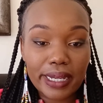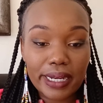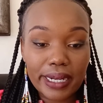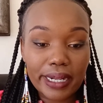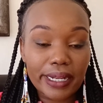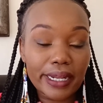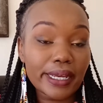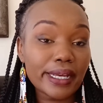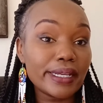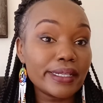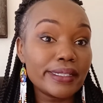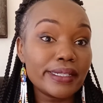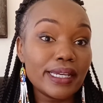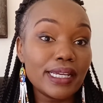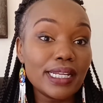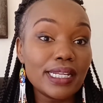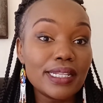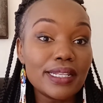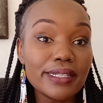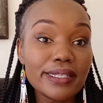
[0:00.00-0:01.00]
And like I
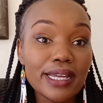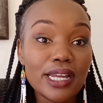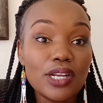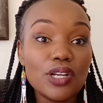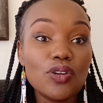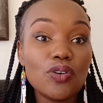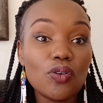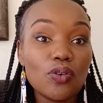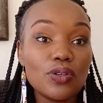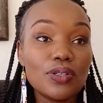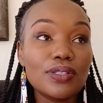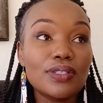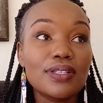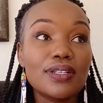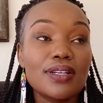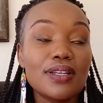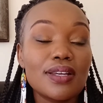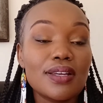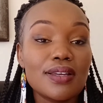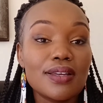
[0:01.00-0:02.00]
said, these are not
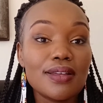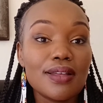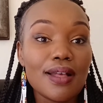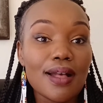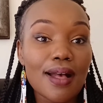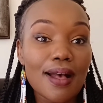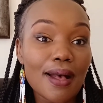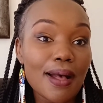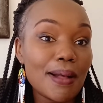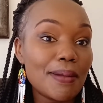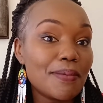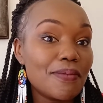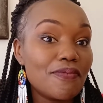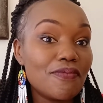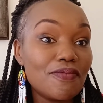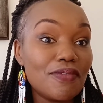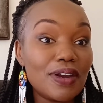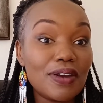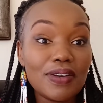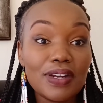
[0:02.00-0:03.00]

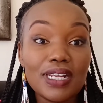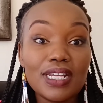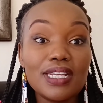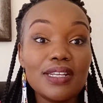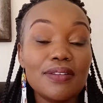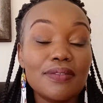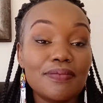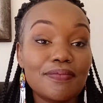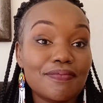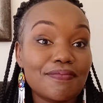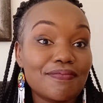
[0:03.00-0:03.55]
very